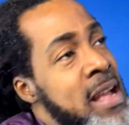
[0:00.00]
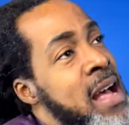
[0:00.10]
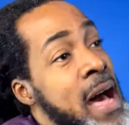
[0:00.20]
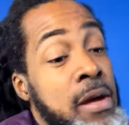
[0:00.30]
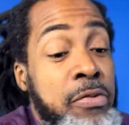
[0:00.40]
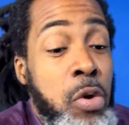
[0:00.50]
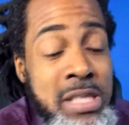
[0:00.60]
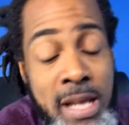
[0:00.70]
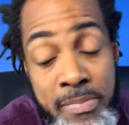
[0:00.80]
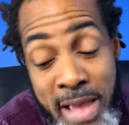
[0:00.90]
And of course,
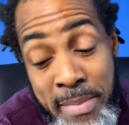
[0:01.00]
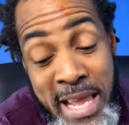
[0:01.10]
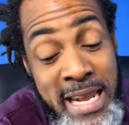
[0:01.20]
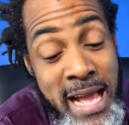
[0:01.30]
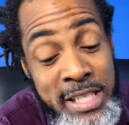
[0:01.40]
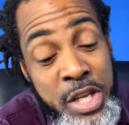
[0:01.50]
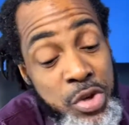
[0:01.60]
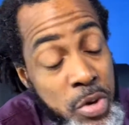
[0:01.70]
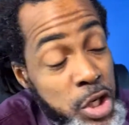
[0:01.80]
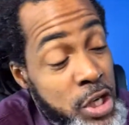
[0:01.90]
sometimes in that
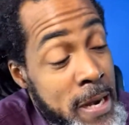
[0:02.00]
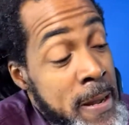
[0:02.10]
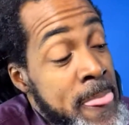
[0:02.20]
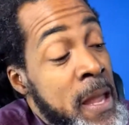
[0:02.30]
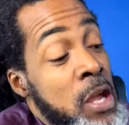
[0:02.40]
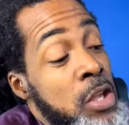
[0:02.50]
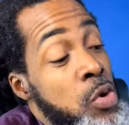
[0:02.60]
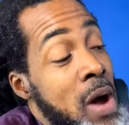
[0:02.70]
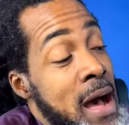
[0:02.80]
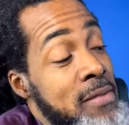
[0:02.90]
situation, you
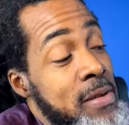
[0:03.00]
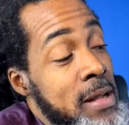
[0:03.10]
have